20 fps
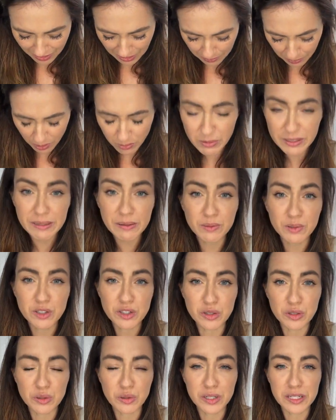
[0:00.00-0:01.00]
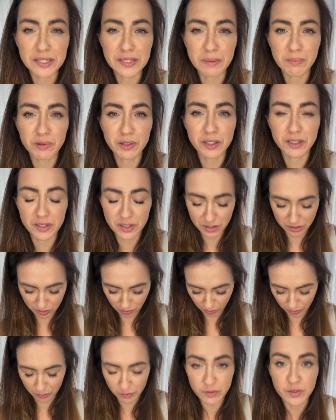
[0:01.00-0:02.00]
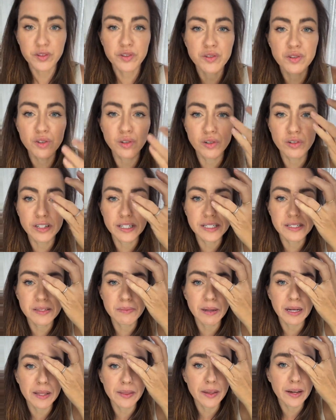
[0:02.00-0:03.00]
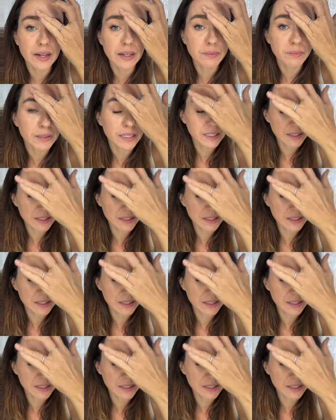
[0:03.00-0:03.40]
I probably will do a separate sort of stories about that